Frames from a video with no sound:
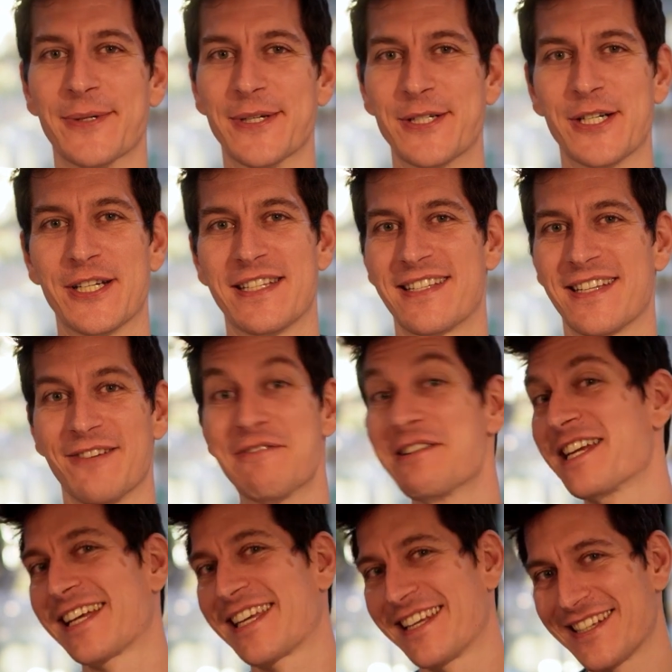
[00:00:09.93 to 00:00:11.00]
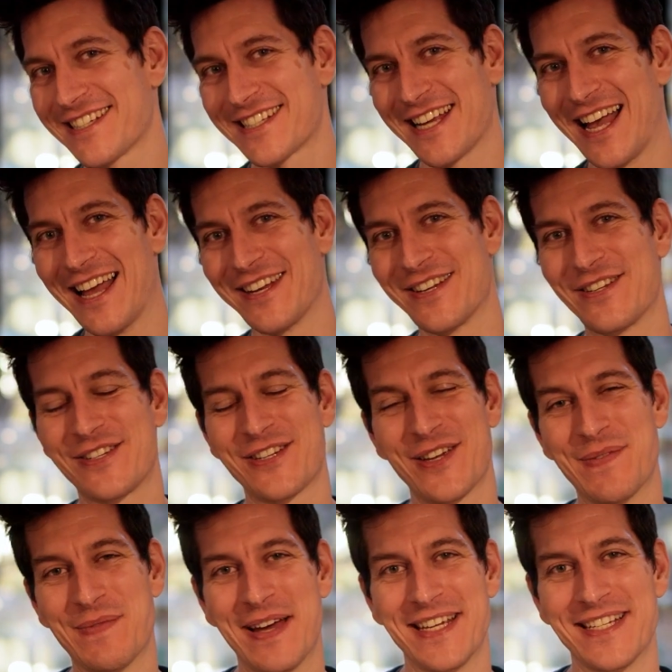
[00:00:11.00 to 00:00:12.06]
which is a ridiculous and
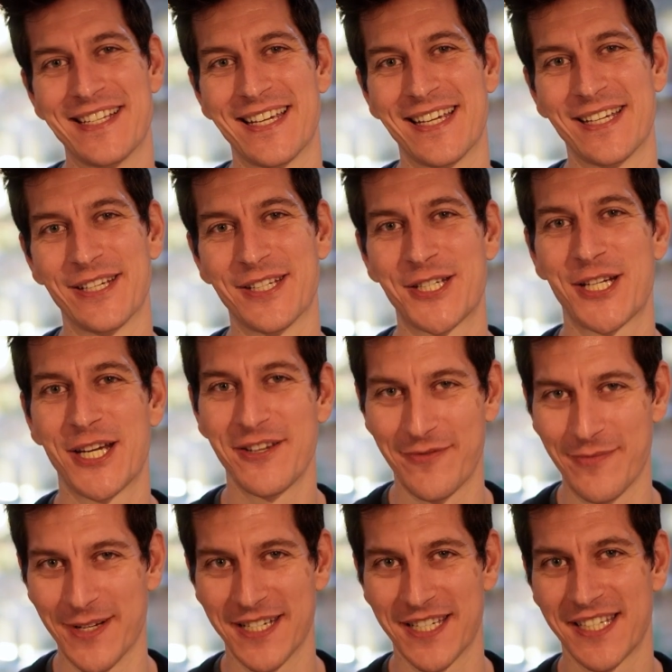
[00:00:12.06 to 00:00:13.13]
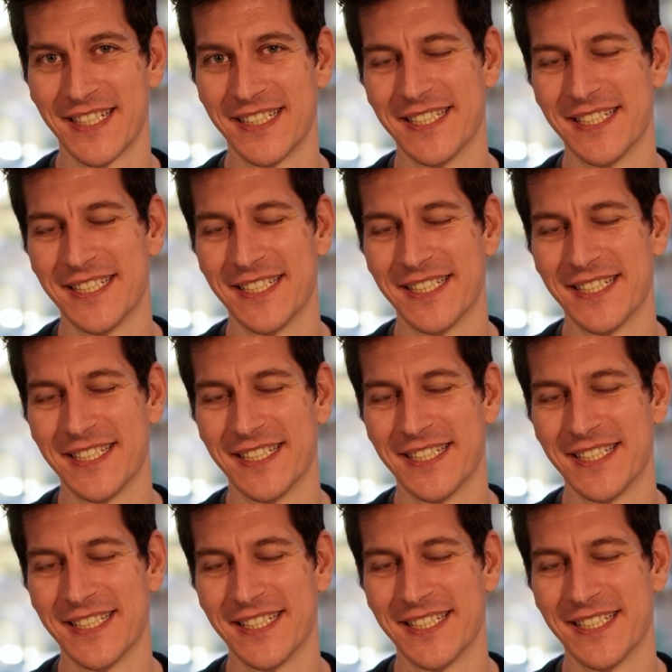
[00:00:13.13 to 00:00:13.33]
amazing achievement.